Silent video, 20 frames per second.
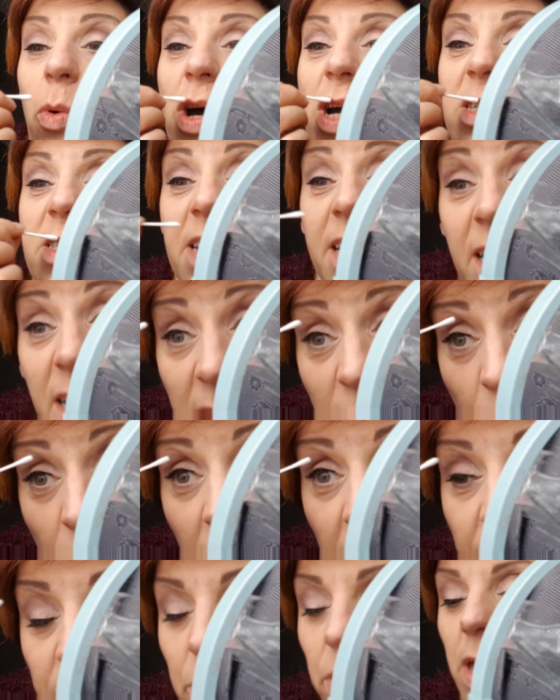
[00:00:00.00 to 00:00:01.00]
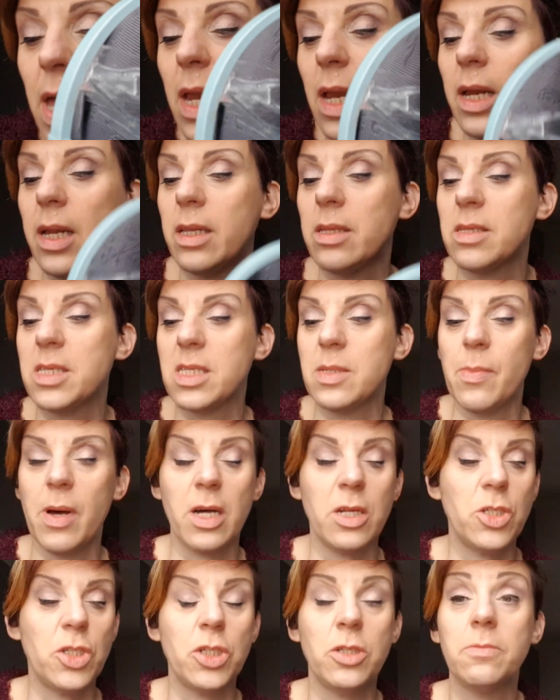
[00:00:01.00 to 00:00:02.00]
works equally well if you get a little
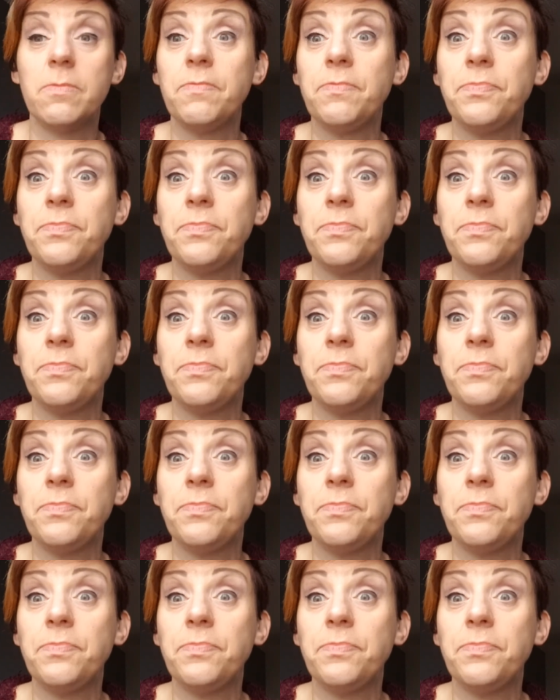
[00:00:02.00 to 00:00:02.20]
smudge.